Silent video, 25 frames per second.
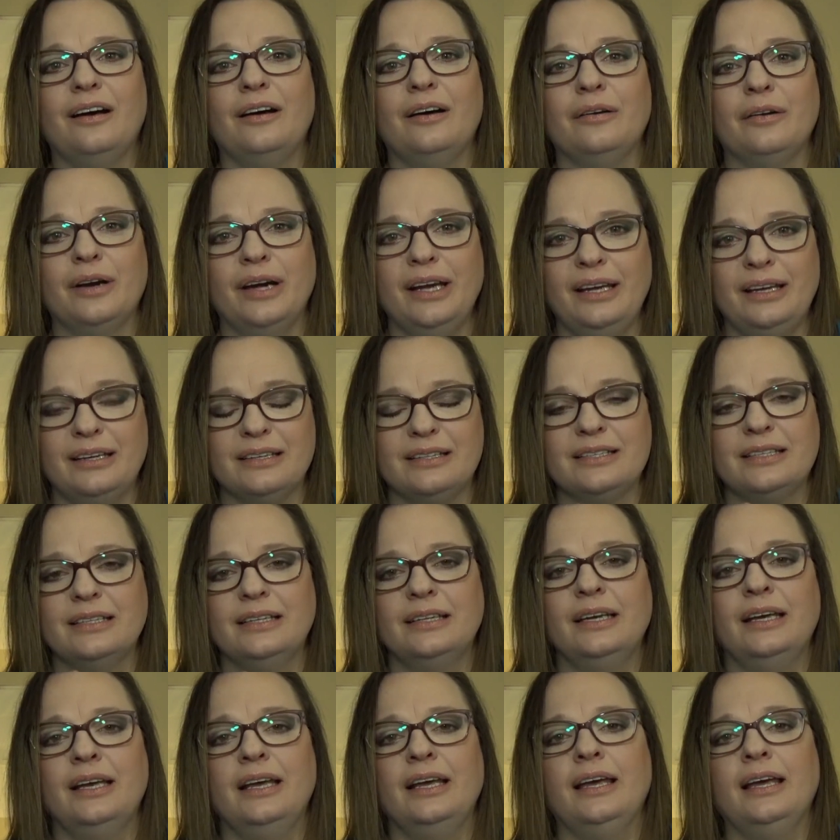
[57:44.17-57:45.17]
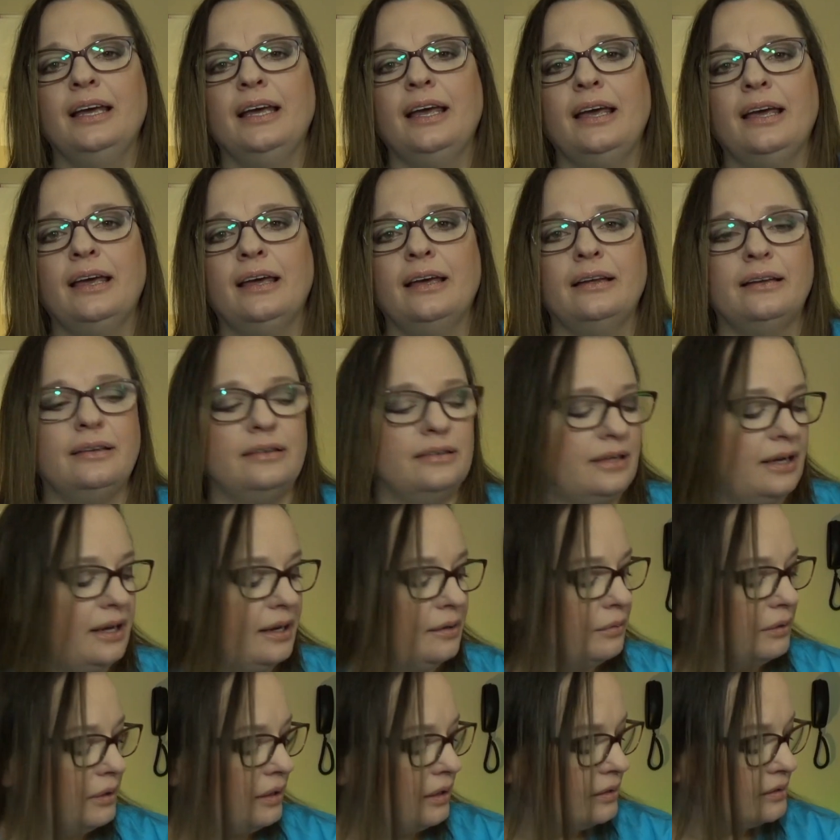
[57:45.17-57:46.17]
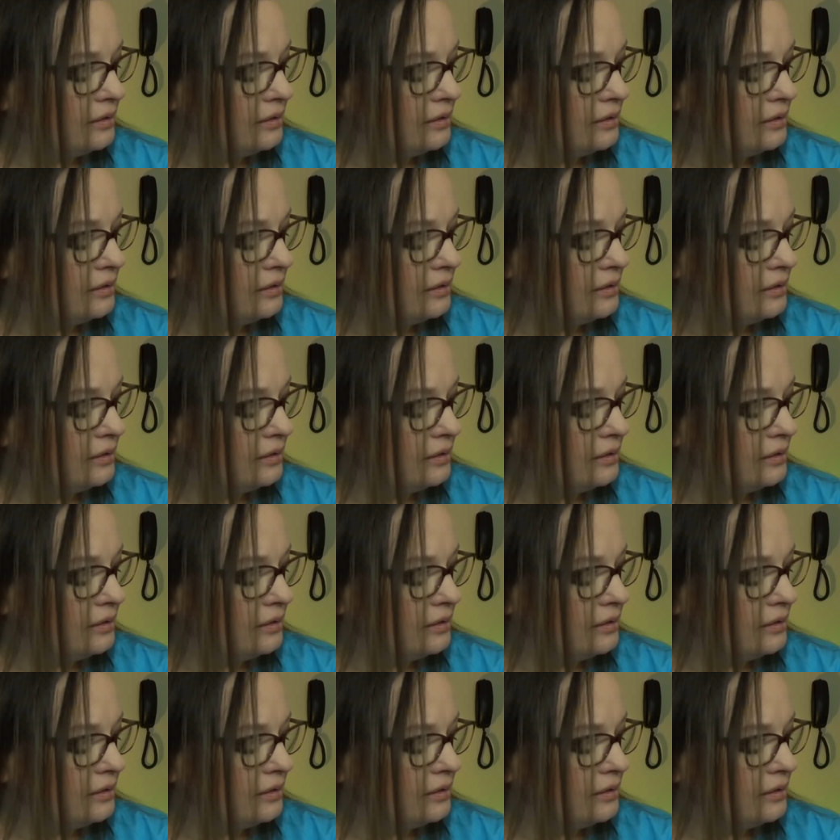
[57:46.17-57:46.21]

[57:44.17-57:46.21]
All right. And I